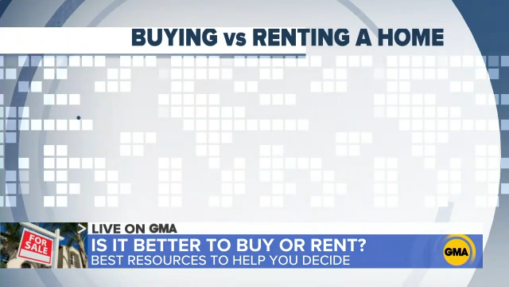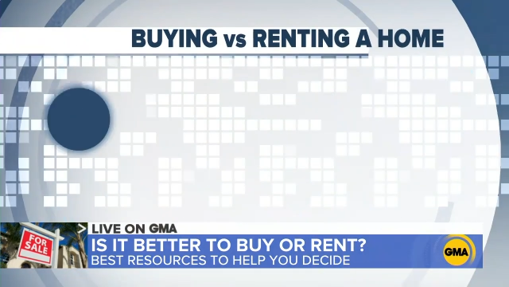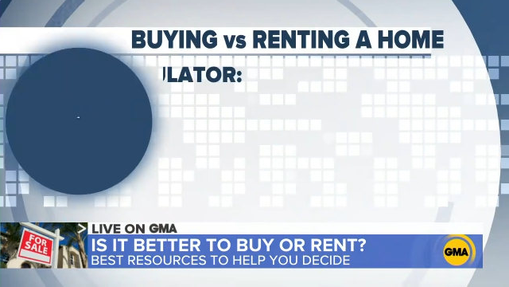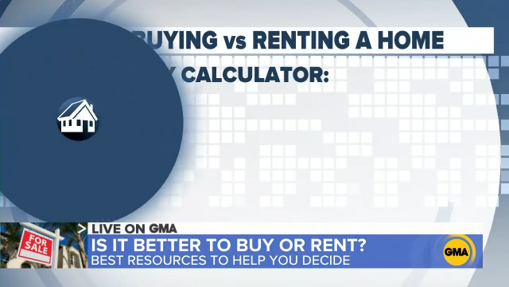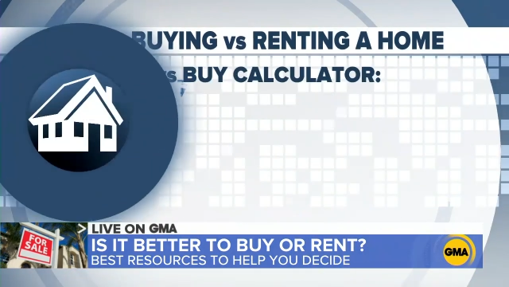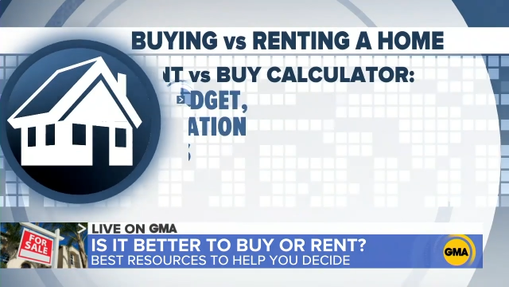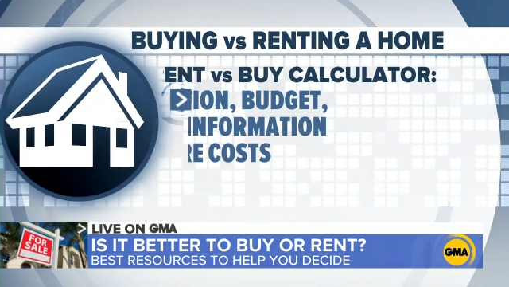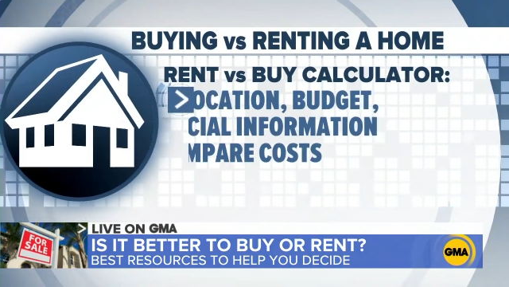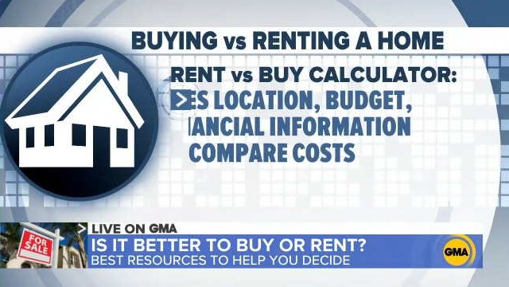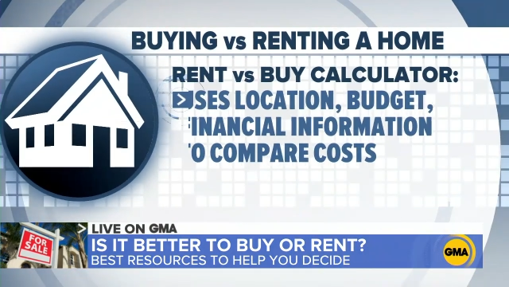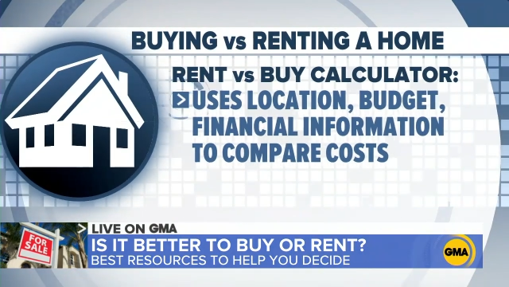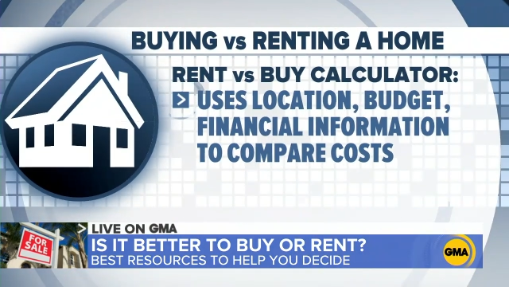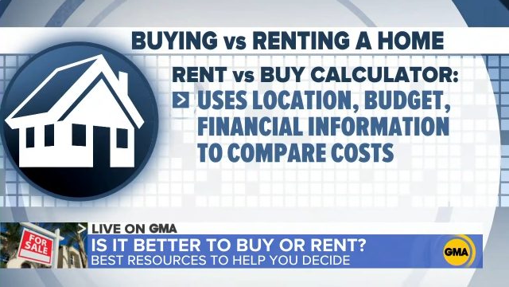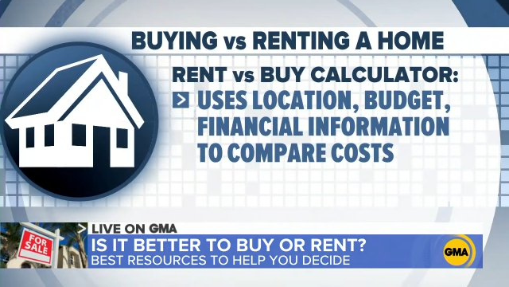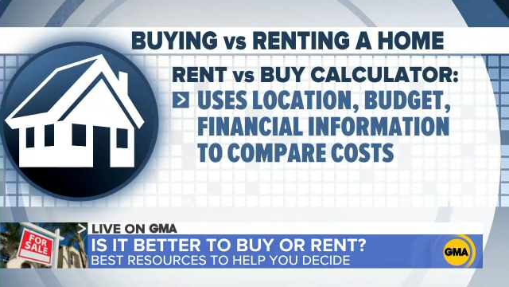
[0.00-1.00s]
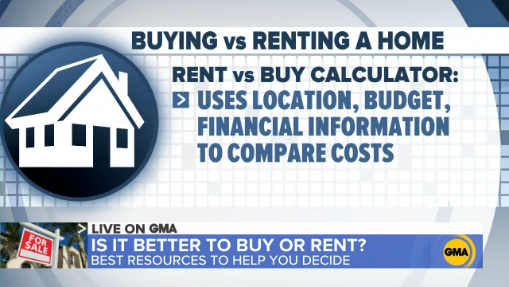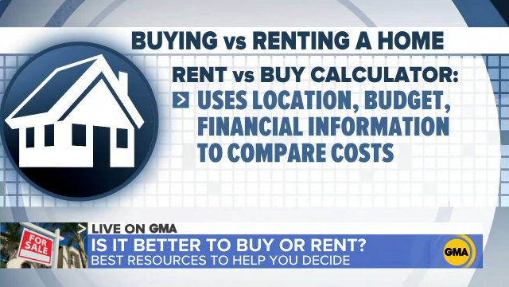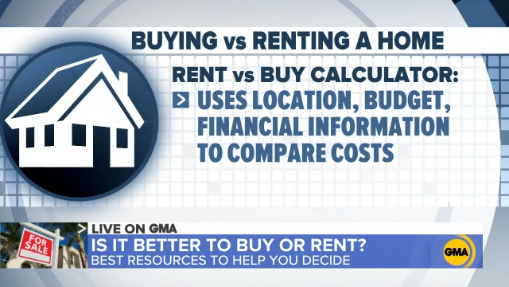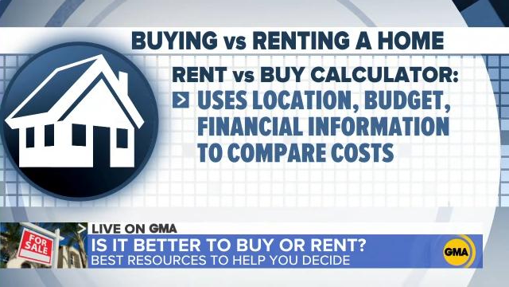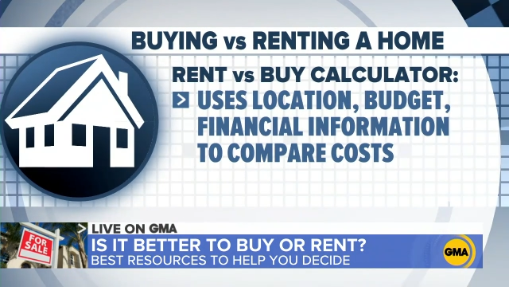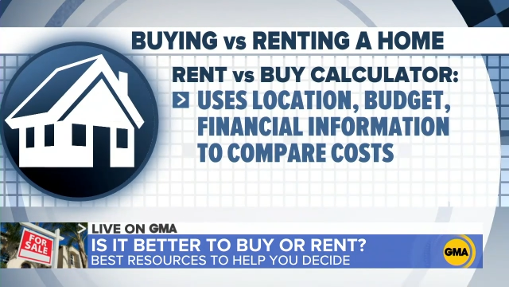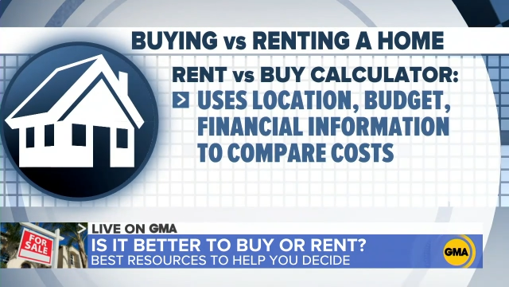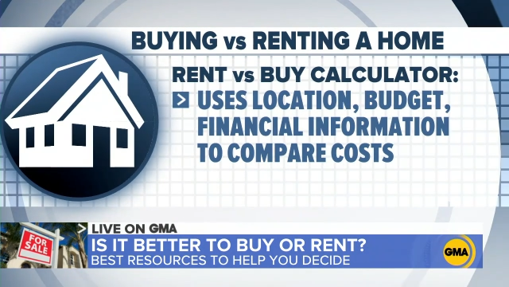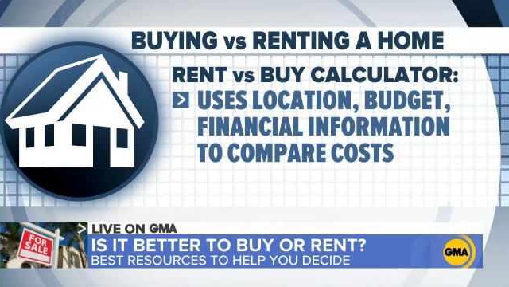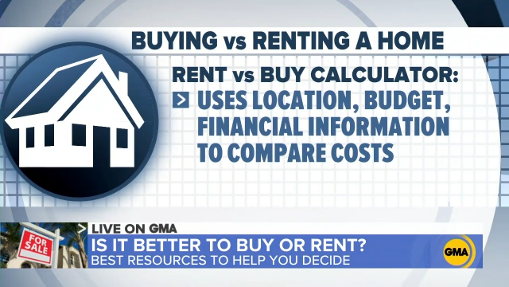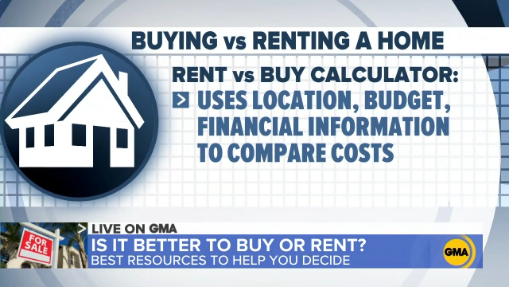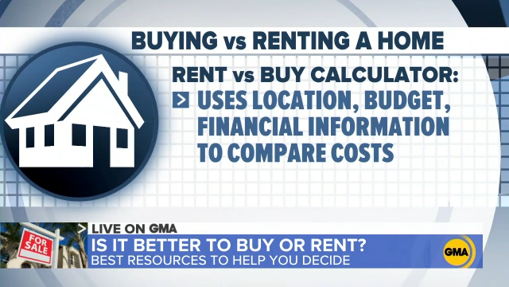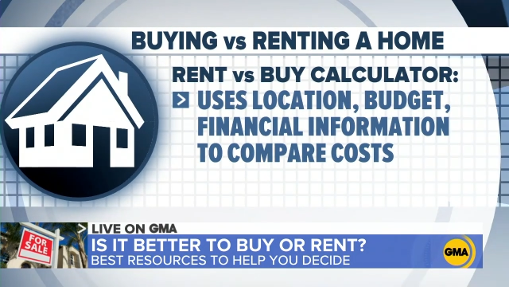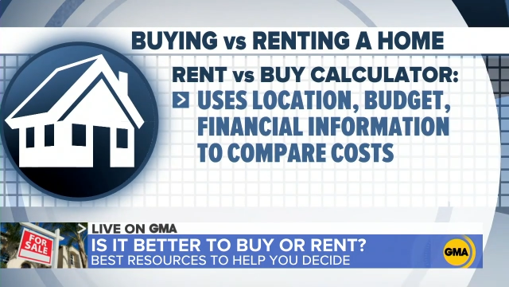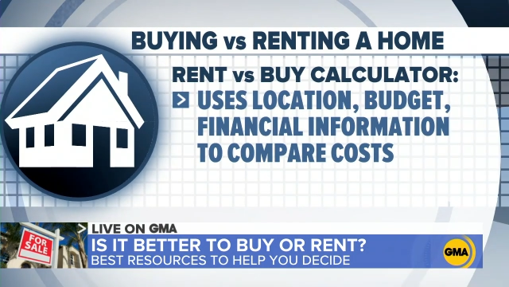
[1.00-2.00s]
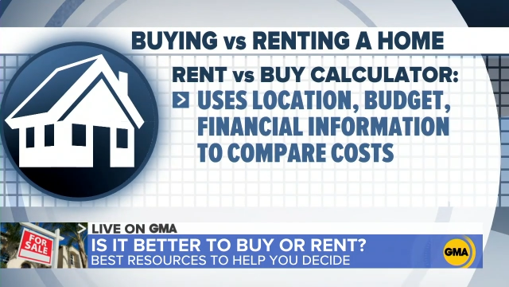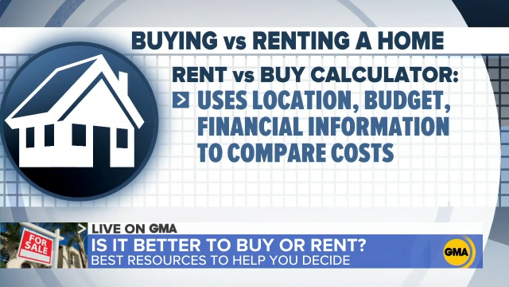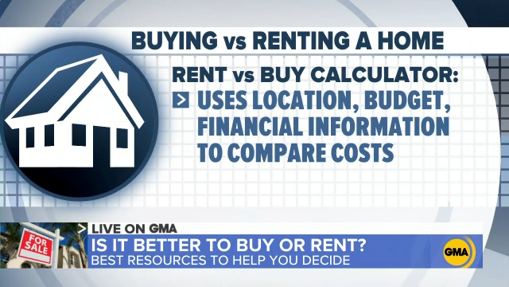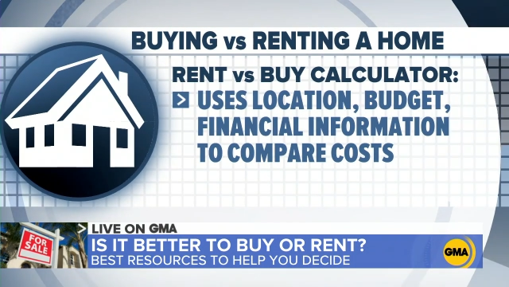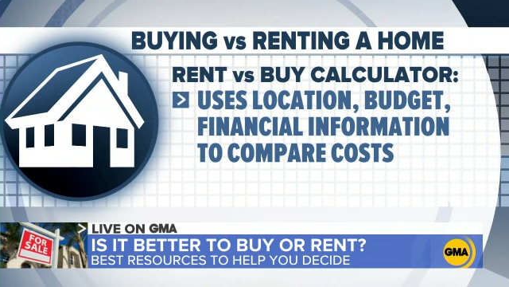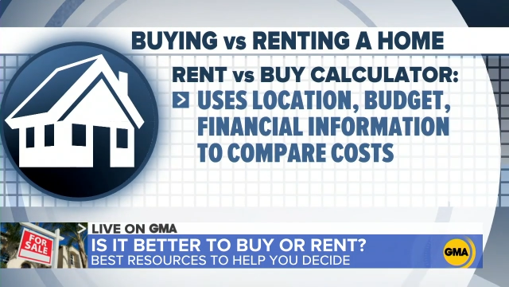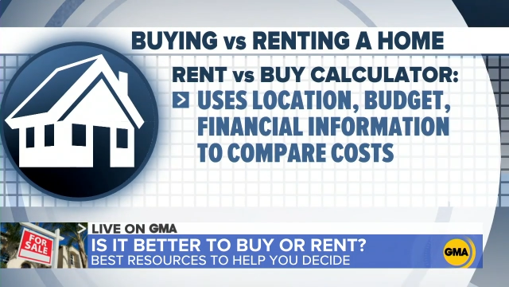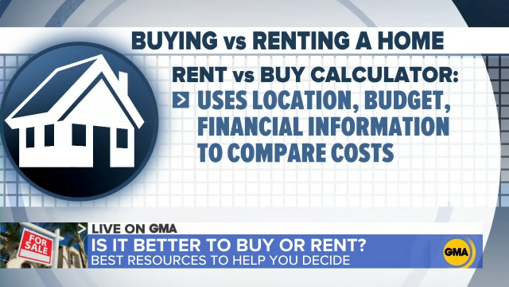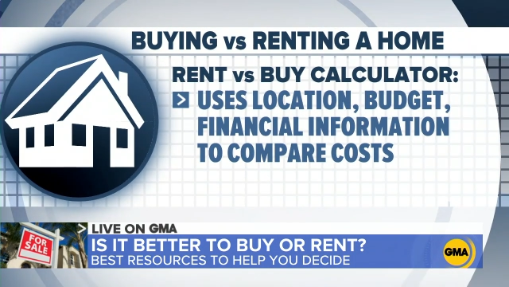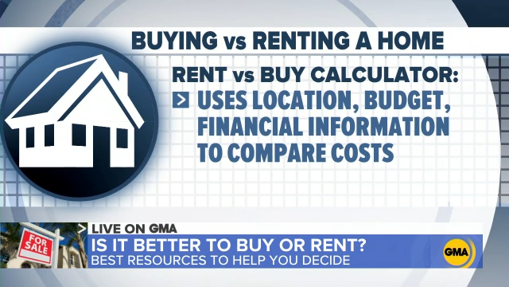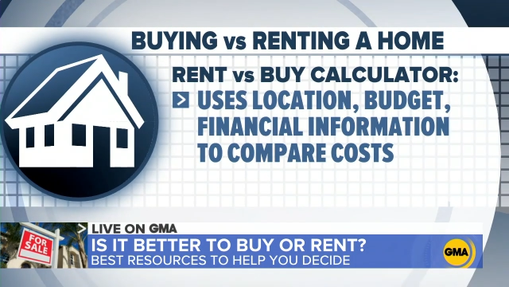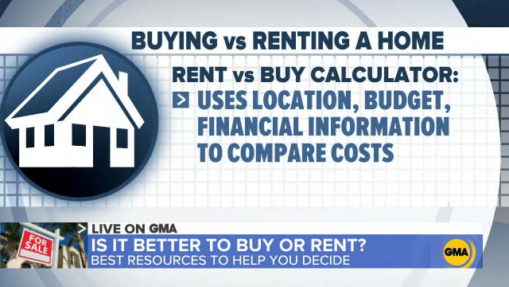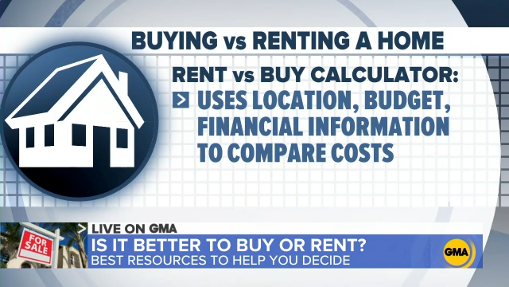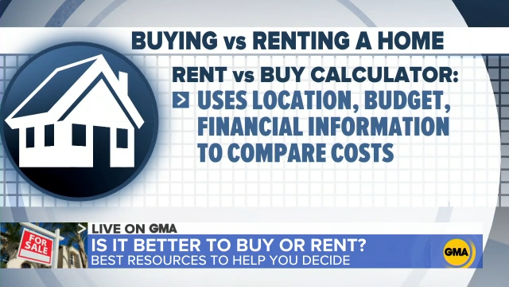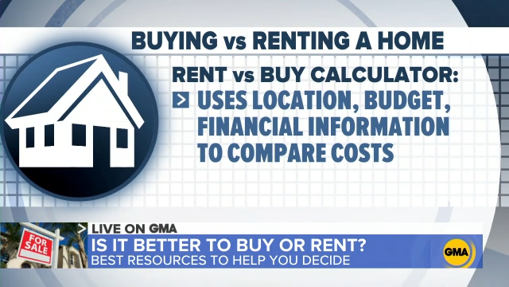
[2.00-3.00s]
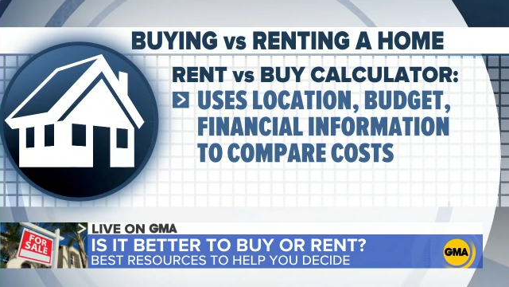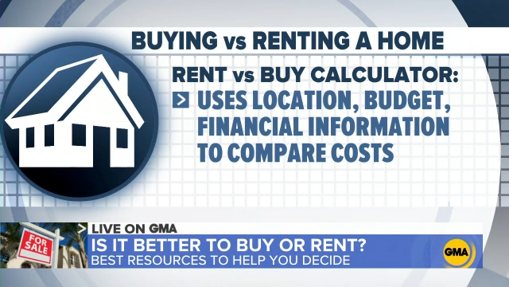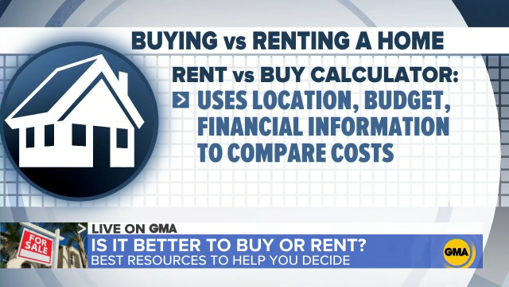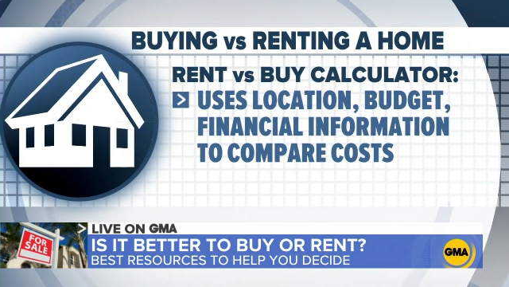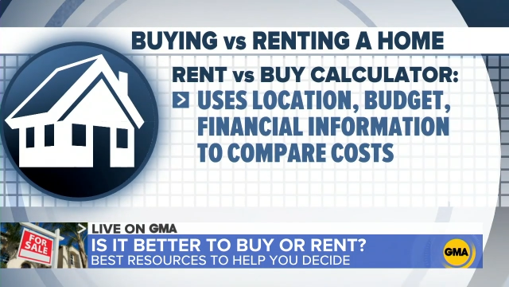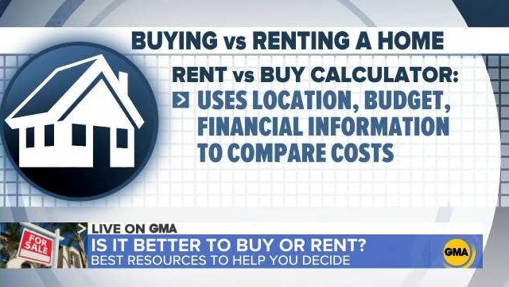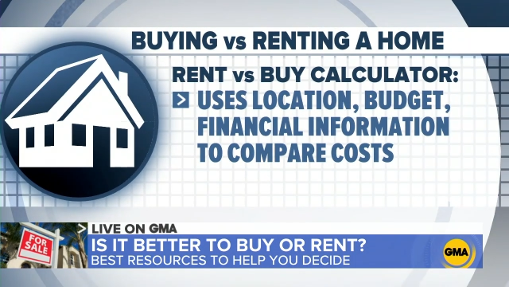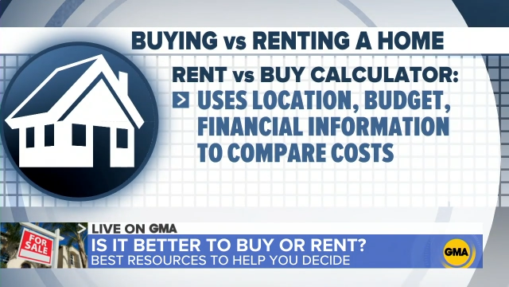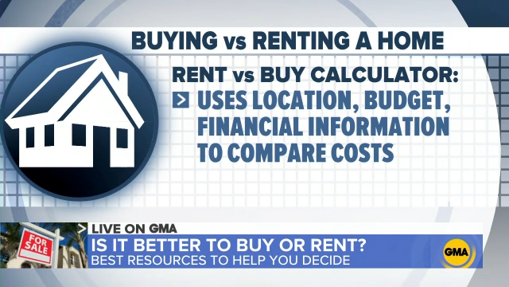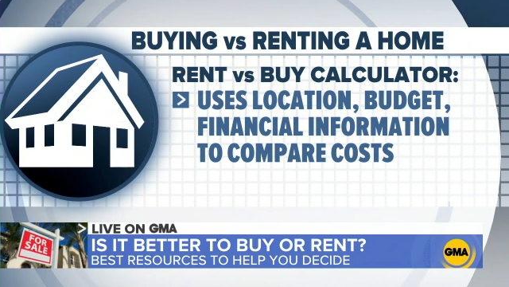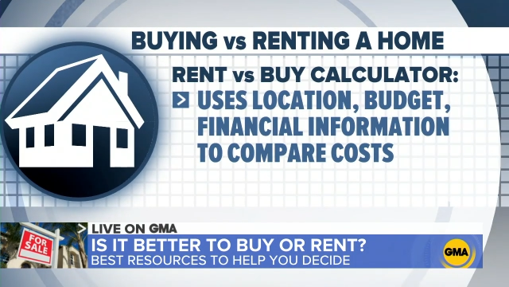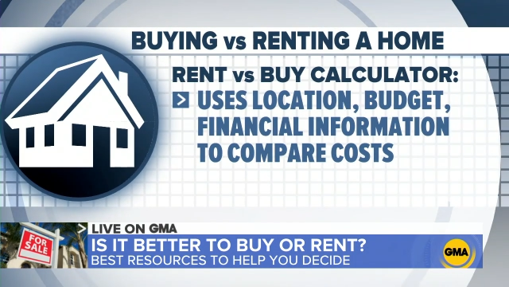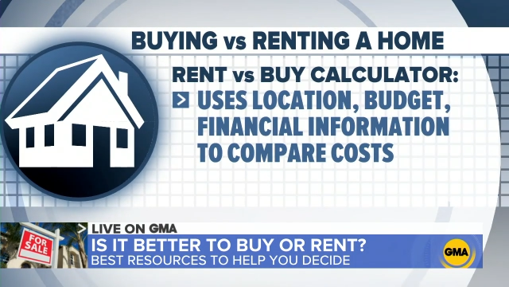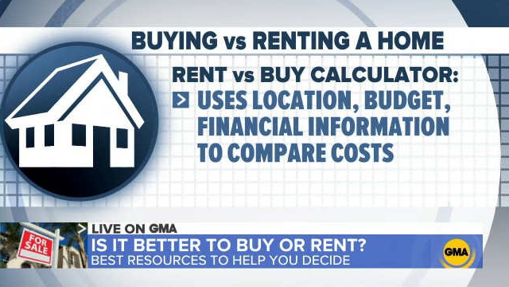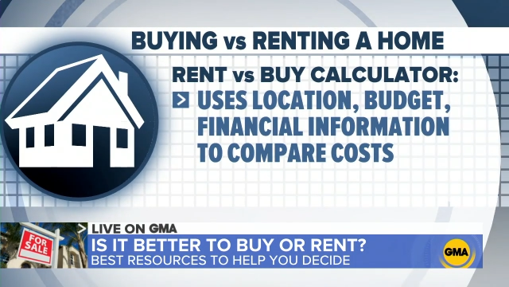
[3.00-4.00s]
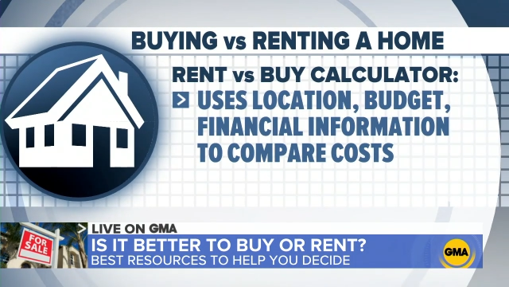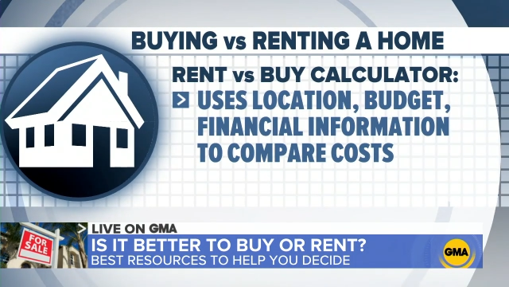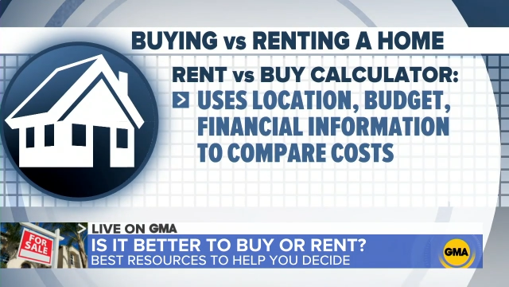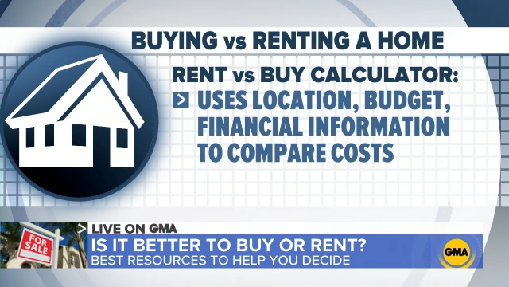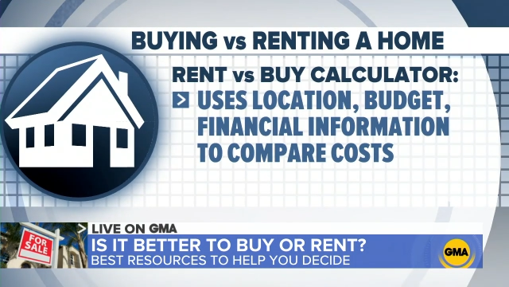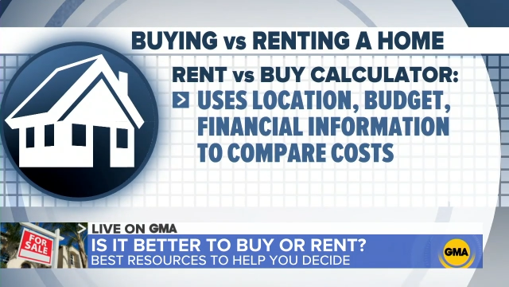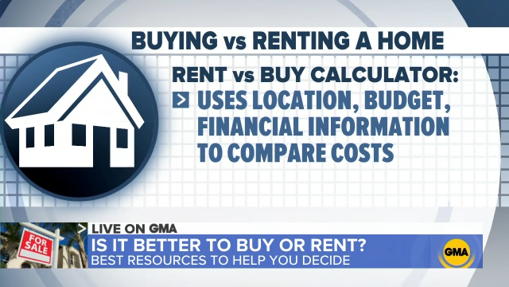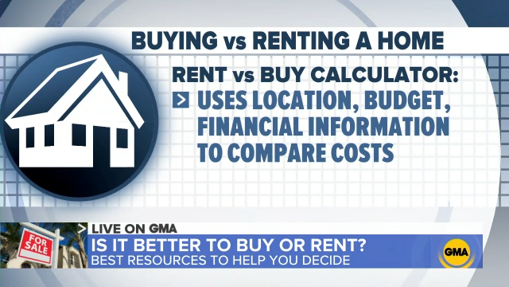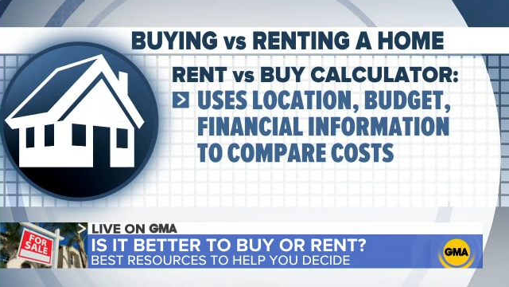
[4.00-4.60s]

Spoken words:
No face is visible, so there are no lips to read.